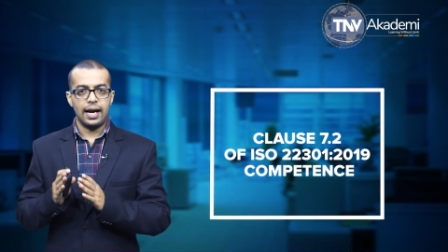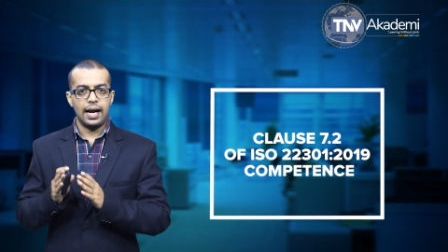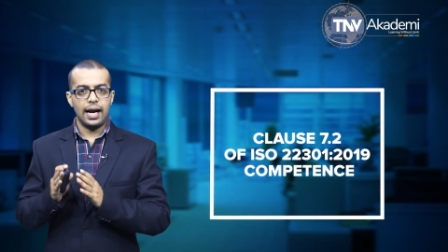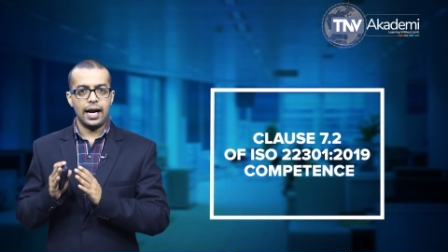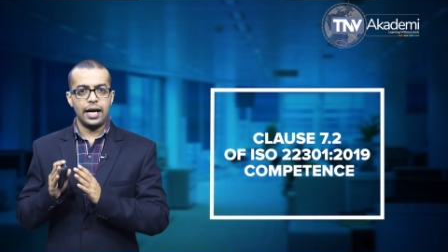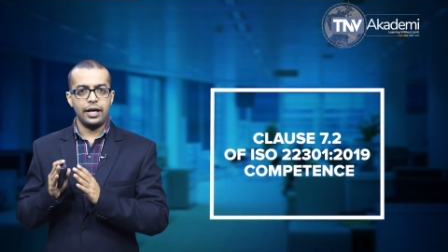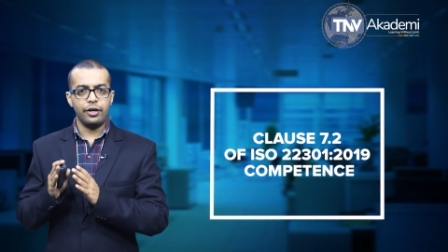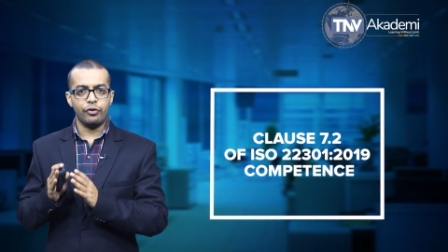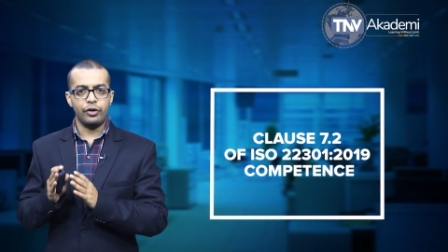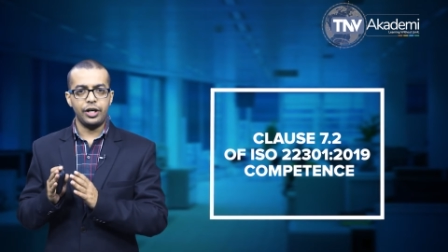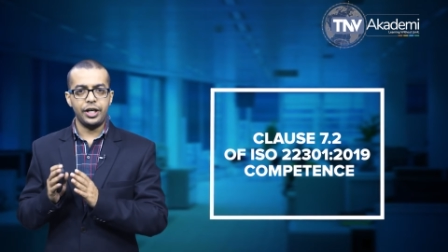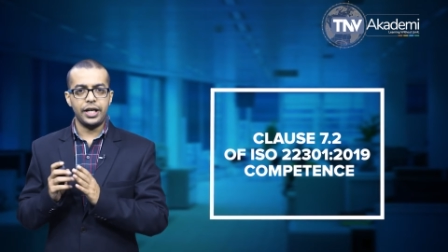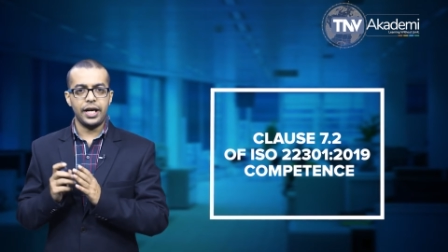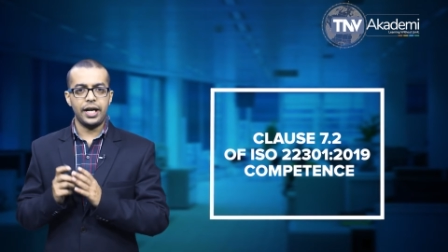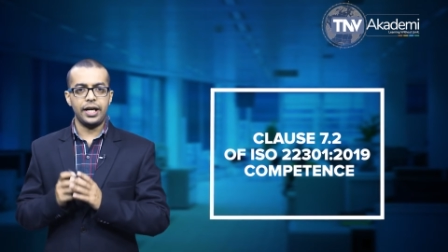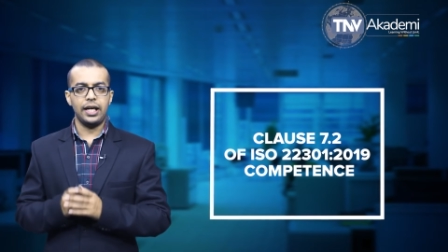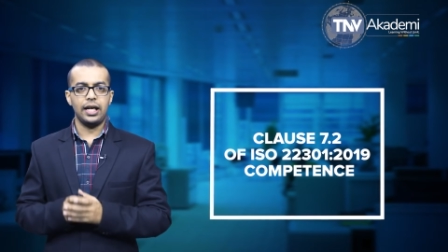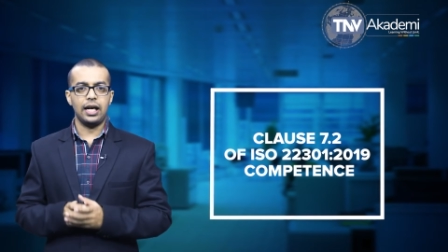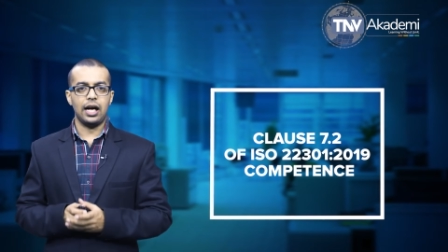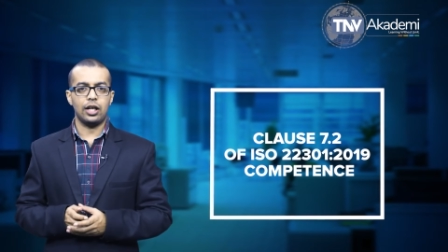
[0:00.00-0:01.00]
and
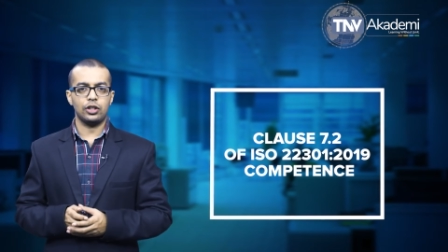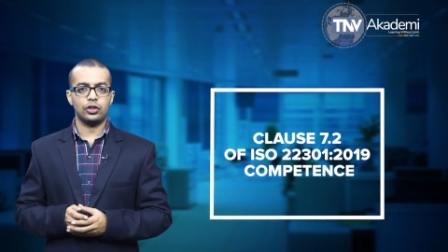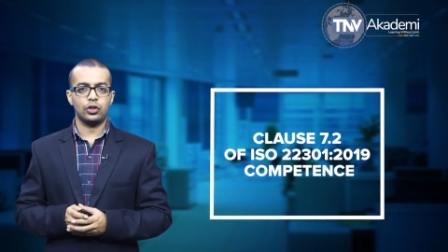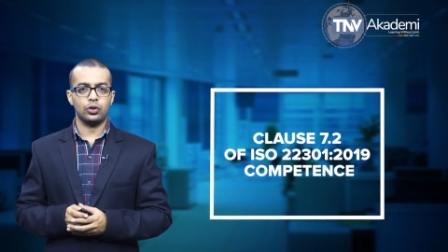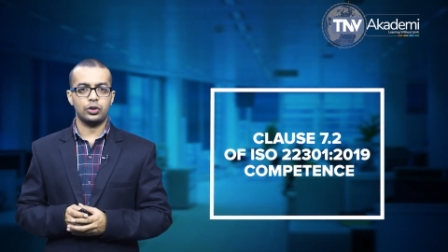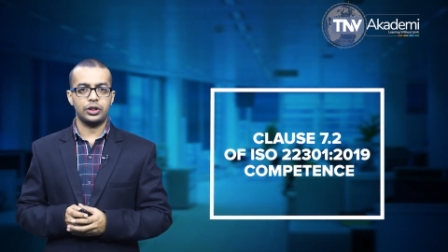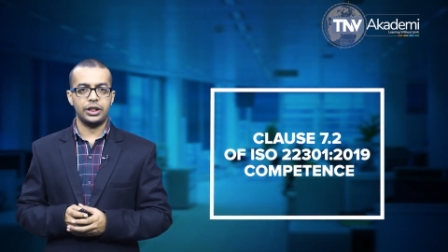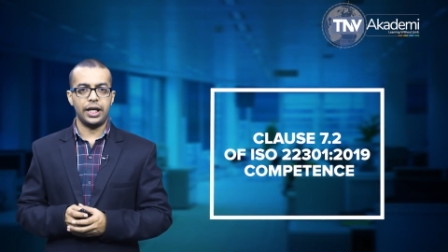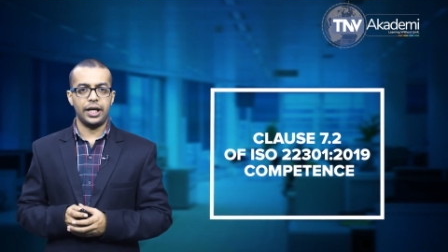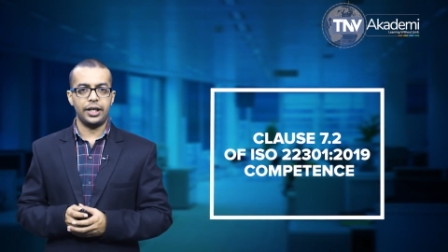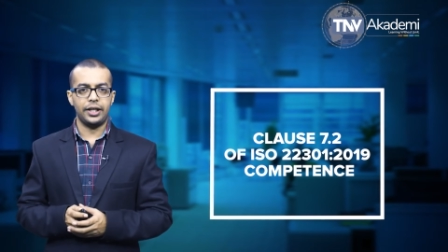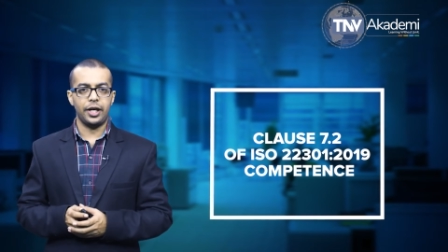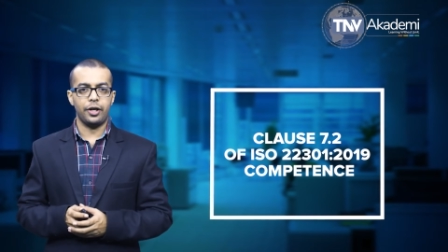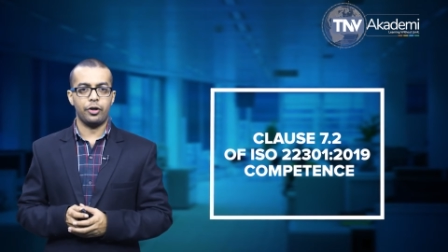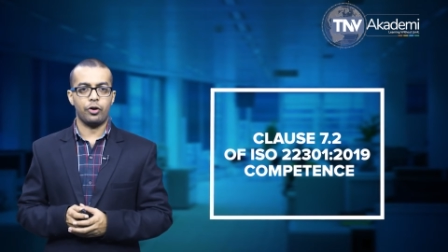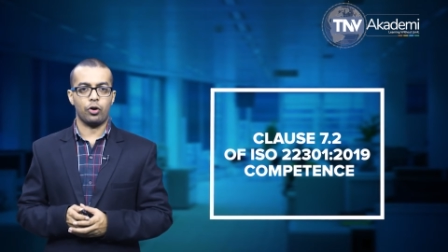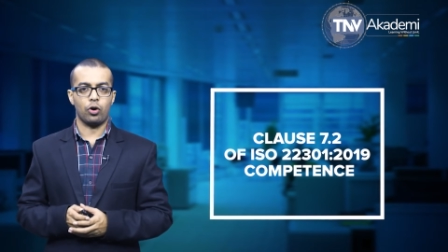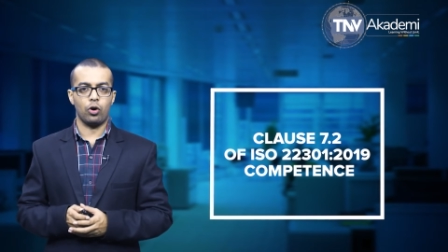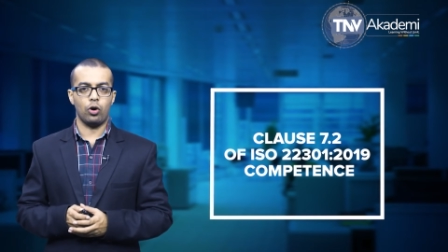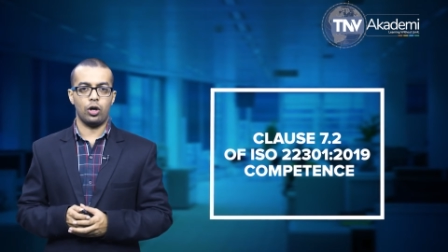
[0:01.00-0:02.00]
retaining associated
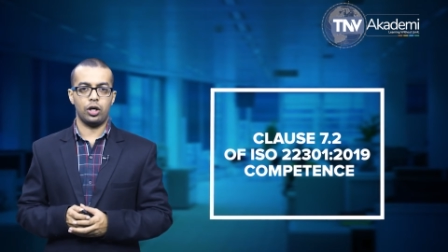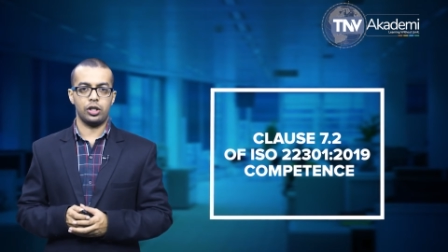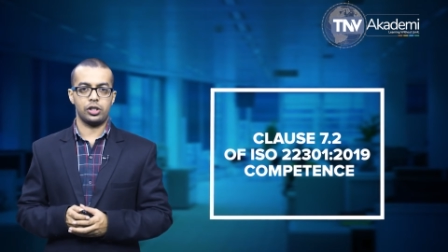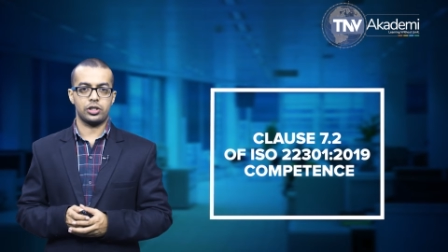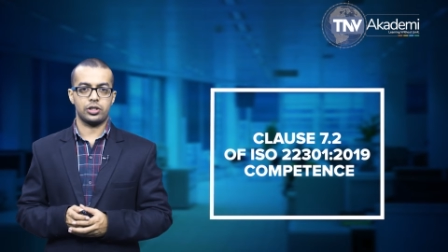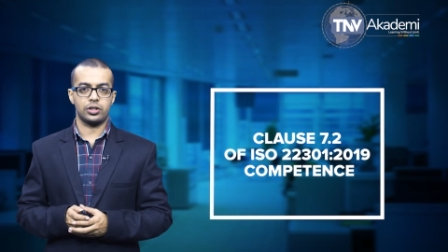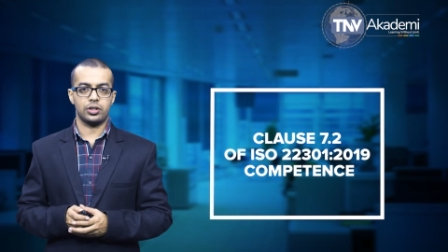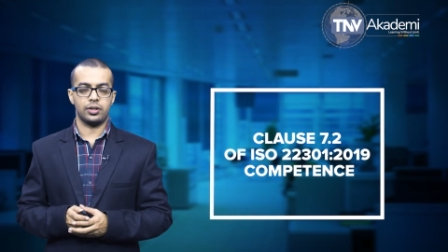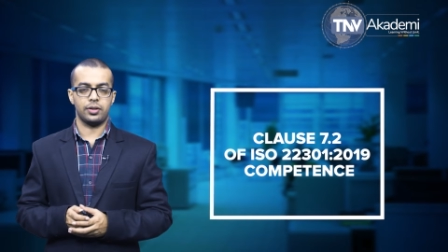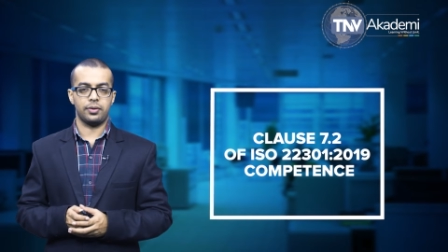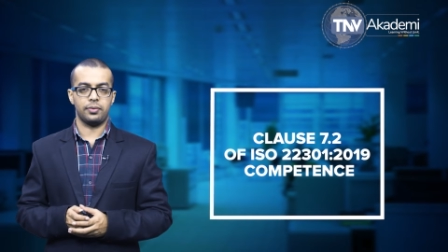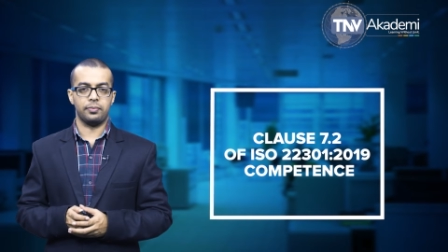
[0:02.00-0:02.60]
records.